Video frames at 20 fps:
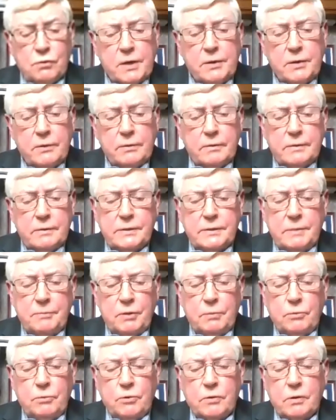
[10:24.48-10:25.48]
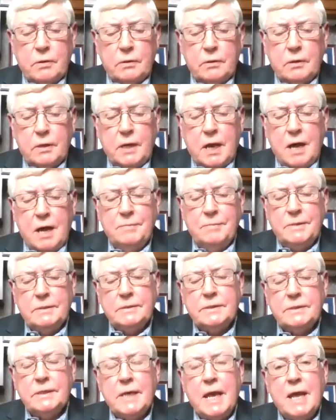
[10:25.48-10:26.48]
are some of the more common
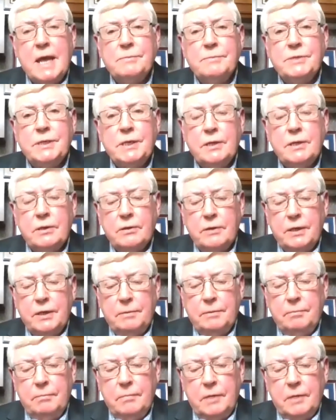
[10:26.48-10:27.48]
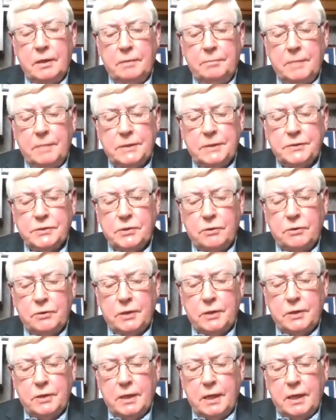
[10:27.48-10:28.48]
scams here in
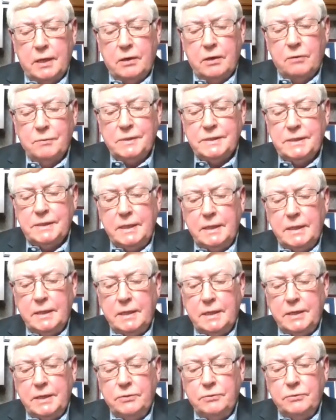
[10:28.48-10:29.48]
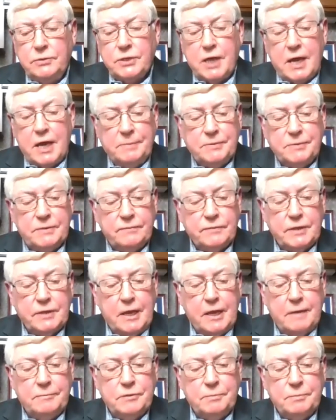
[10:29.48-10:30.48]
Minnesota? And are we seeing any new types of
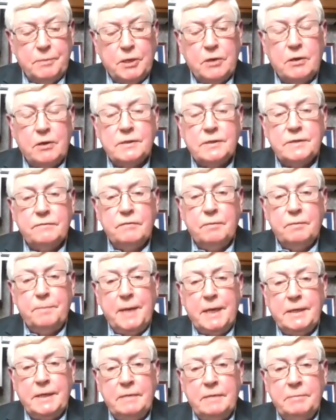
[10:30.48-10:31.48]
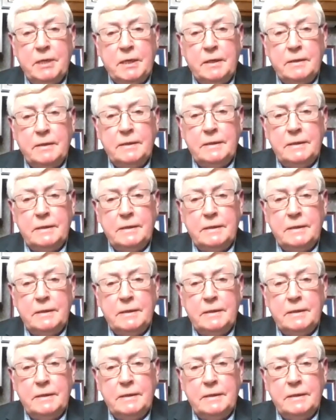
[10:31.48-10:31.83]
scams because of the pandemic?